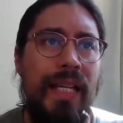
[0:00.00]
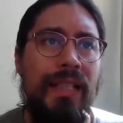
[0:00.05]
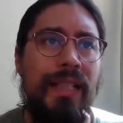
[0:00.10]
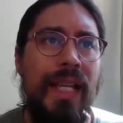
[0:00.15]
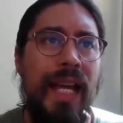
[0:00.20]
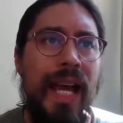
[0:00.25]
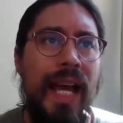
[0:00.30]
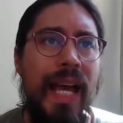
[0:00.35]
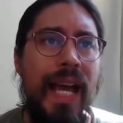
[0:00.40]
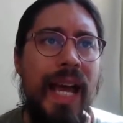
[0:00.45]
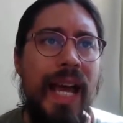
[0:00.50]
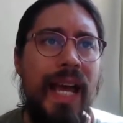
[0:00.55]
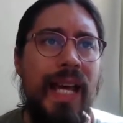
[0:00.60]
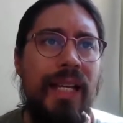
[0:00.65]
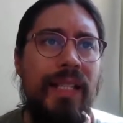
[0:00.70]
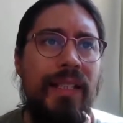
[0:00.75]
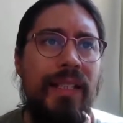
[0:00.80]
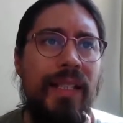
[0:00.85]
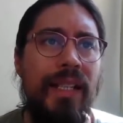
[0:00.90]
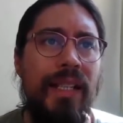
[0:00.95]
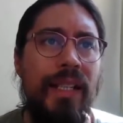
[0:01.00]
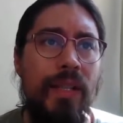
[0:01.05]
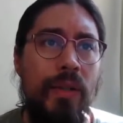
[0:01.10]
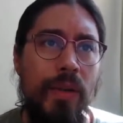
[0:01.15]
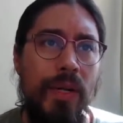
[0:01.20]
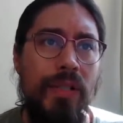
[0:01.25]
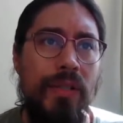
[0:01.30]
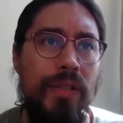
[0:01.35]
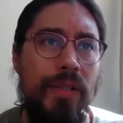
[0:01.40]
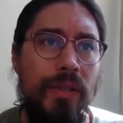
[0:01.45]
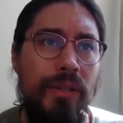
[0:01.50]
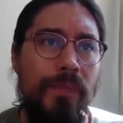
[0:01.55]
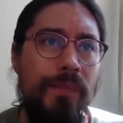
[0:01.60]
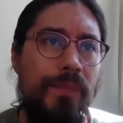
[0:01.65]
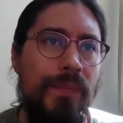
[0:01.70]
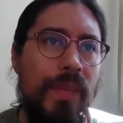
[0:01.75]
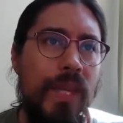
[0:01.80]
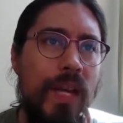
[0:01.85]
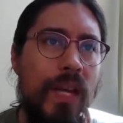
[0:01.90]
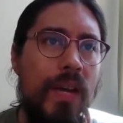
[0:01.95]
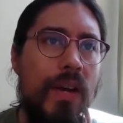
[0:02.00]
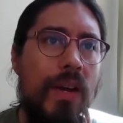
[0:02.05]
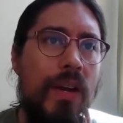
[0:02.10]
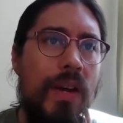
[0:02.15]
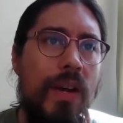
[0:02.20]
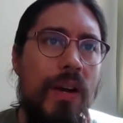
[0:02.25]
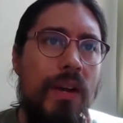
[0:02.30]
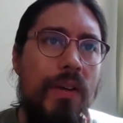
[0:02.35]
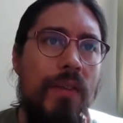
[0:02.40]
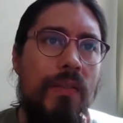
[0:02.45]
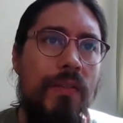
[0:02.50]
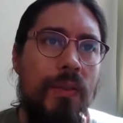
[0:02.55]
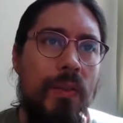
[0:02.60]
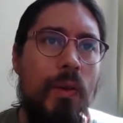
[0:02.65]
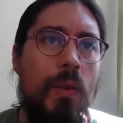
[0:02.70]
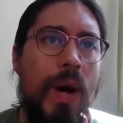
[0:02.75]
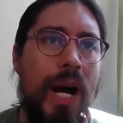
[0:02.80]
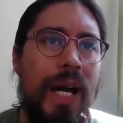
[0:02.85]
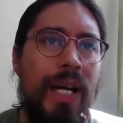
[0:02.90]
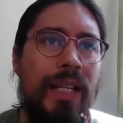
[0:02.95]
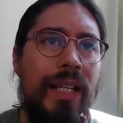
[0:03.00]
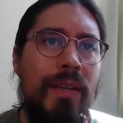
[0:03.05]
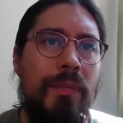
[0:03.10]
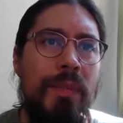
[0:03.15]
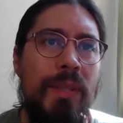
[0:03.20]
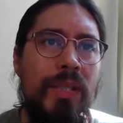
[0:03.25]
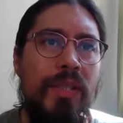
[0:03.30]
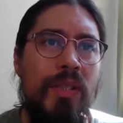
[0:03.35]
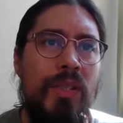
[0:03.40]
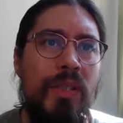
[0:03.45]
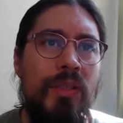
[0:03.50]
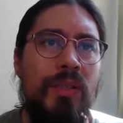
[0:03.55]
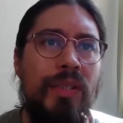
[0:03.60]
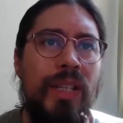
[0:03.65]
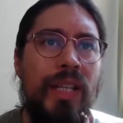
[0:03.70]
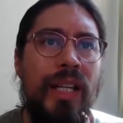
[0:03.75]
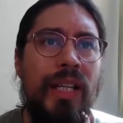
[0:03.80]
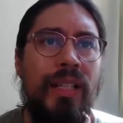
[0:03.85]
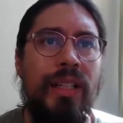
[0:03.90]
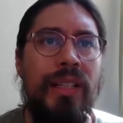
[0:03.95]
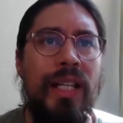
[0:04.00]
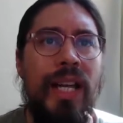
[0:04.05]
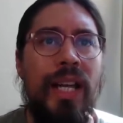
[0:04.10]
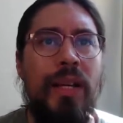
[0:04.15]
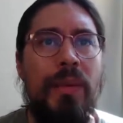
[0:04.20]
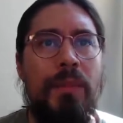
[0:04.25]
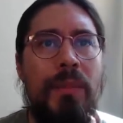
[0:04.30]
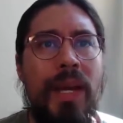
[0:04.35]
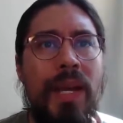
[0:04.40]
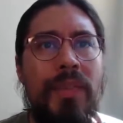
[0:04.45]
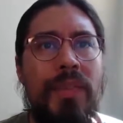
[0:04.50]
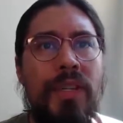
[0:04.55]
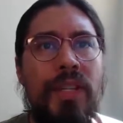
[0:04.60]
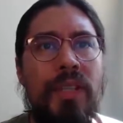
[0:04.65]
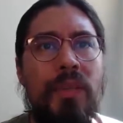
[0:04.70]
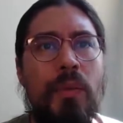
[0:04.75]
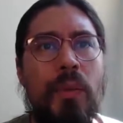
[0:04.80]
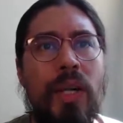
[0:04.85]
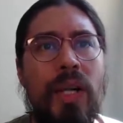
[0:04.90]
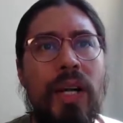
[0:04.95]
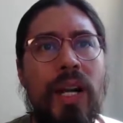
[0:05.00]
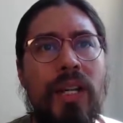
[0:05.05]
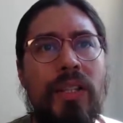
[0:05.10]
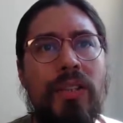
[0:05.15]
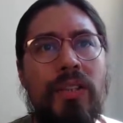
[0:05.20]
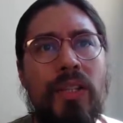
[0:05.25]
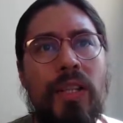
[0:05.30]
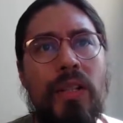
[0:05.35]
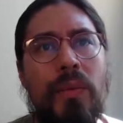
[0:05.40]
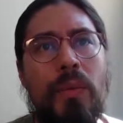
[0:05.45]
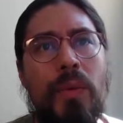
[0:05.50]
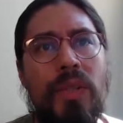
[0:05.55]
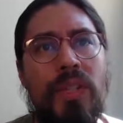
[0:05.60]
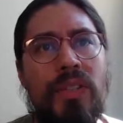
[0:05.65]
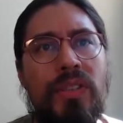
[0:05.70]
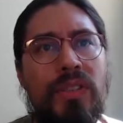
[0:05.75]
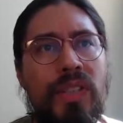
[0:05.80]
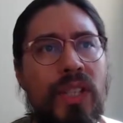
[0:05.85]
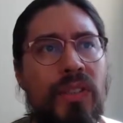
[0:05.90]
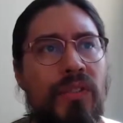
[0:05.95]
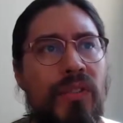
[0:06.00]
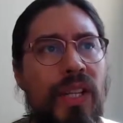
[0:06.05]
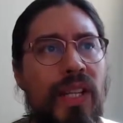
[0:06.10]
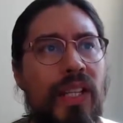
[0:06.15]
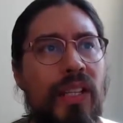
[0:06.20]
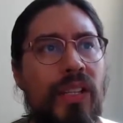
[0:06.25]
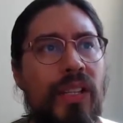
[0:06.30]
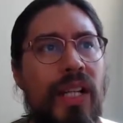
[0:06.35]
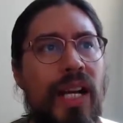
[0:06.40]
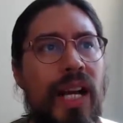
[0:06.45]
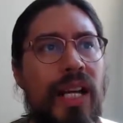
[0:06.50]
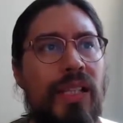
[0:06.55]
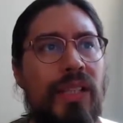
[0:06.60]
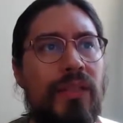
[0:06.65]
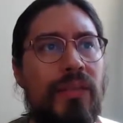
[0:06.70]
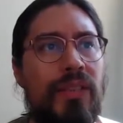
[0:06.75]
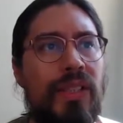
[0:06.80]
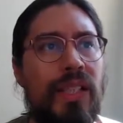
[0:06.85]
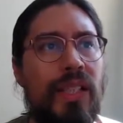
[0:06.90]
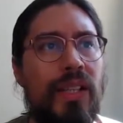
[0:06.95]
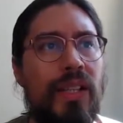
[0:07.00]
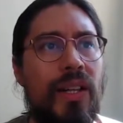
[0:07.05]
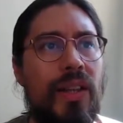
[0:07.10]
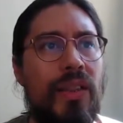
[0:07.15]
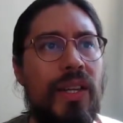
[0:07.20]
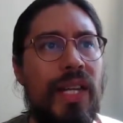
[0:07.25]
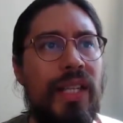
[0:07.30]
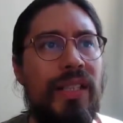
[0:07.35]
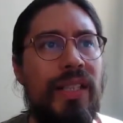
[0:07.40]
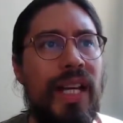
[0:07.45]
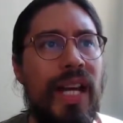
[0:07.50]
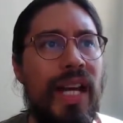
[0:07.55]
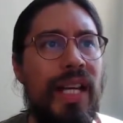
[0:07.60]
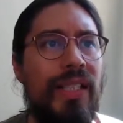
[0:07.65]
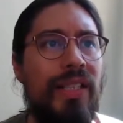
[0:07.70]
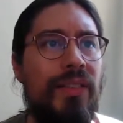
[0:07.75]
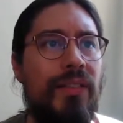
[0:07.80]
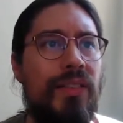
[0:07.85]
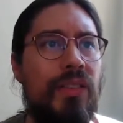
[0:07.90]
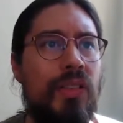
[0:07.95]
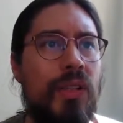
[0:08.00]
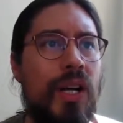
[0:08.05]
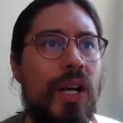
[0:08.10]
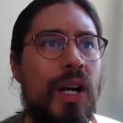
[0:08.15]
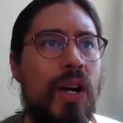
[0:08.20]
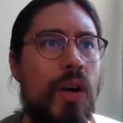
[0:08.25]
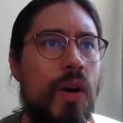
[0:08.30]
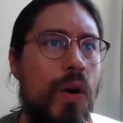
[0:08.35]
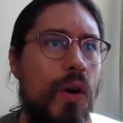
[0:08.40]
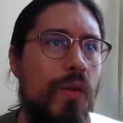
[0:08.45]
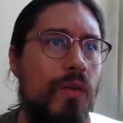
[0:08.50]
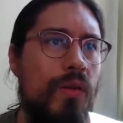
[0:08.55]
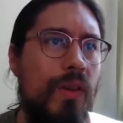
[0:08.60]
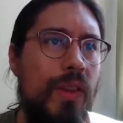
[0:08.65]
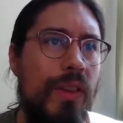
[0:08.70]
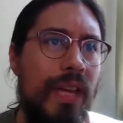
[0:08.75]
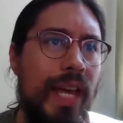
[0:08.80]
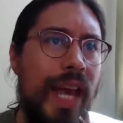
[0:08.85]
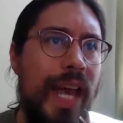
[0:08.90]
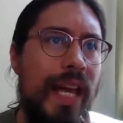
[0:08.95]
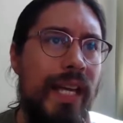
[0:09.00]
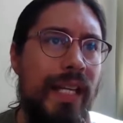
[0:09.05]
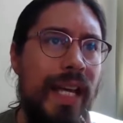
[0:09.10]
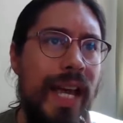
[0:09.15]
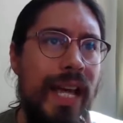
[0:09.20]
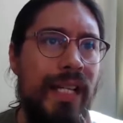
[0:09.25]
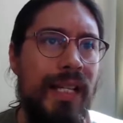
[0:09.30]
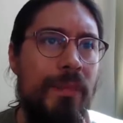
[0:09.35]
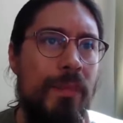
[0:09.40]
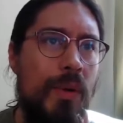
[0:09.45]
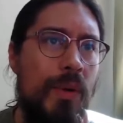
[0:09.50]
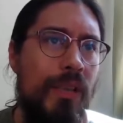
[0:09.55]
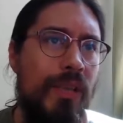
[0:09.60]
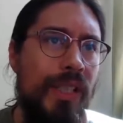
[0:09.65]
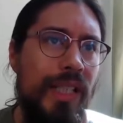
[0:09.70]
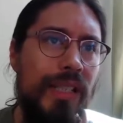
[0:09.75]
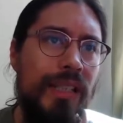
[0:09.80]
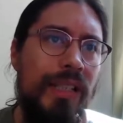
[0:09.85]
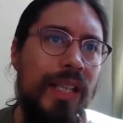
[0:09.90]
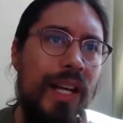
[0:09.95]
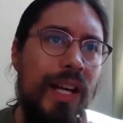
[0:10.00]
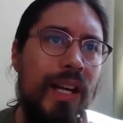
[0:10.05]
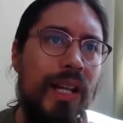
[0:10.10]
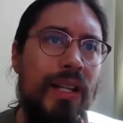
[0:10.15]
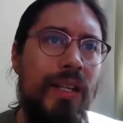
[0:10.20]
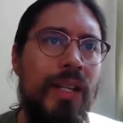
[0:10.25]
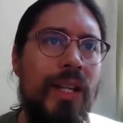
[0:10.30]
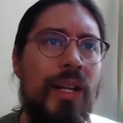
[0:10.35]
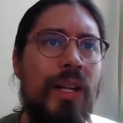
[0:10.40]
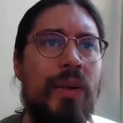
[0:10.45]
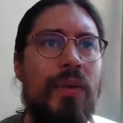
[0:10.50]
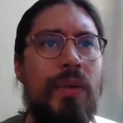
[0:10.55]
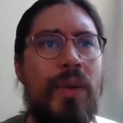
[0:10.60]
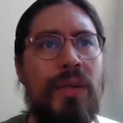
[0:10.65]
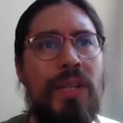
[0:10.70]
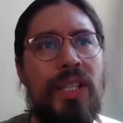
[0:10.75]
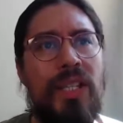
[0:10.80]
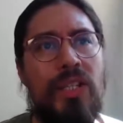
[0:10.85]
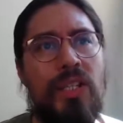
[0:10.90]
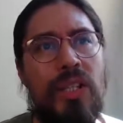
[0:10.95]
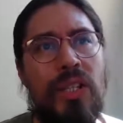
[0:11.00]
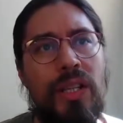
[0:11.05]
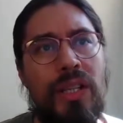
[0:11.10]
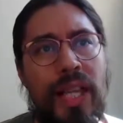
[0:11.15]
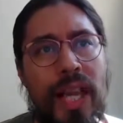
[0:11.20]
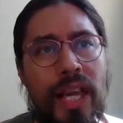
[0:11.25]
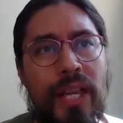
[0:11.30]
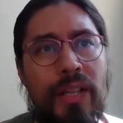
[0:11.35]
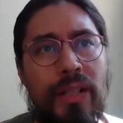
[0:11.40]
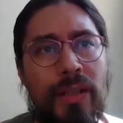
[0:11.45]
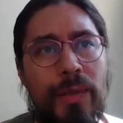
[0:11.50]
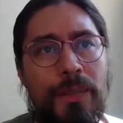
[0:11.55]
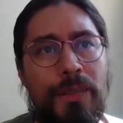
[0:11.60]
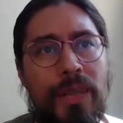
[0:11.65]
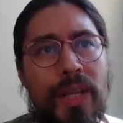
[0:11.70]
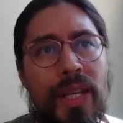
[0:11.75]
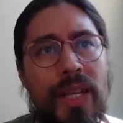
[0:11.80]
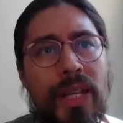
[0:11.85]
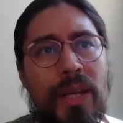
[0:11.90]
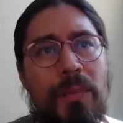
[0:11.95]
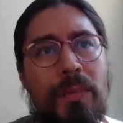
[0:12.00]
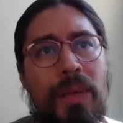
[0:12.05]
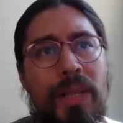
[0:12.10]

and I had a question. For a while I've been using a layer method where I start with a stick figure kind of deal, then kind of draw over that, adding more detail with each layer.